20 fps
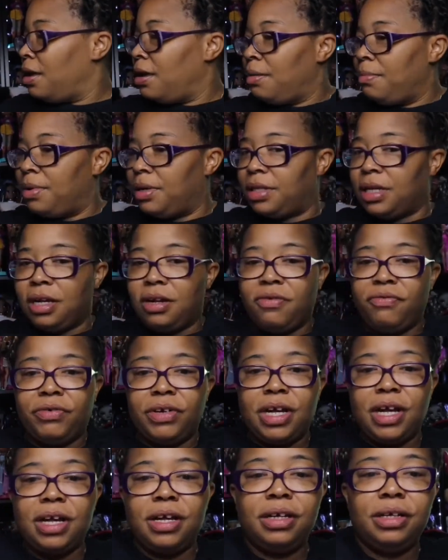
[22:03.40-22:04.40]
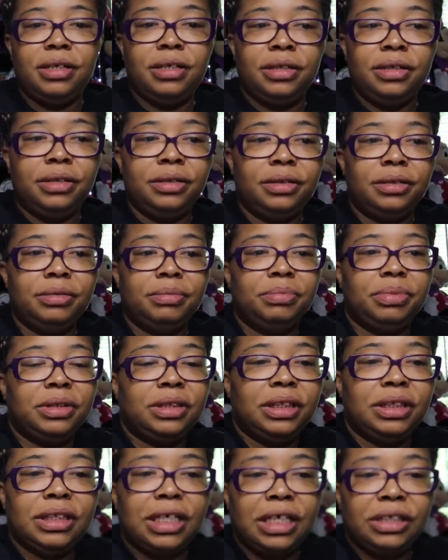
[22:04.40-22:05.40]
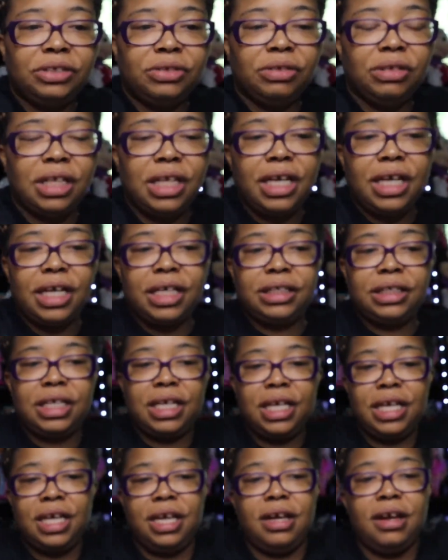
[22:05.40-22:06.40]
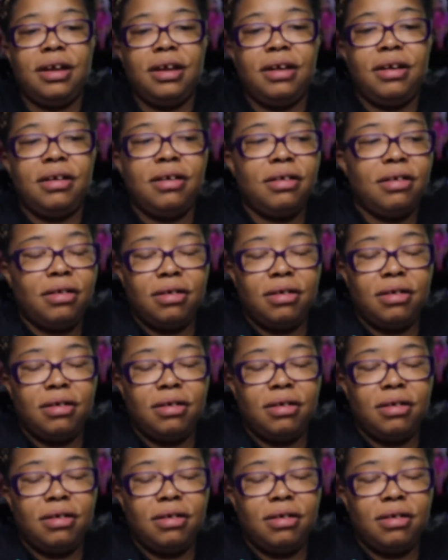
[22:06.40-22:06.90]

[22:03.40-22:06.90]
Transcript: Put that over there. Put some extra legs here.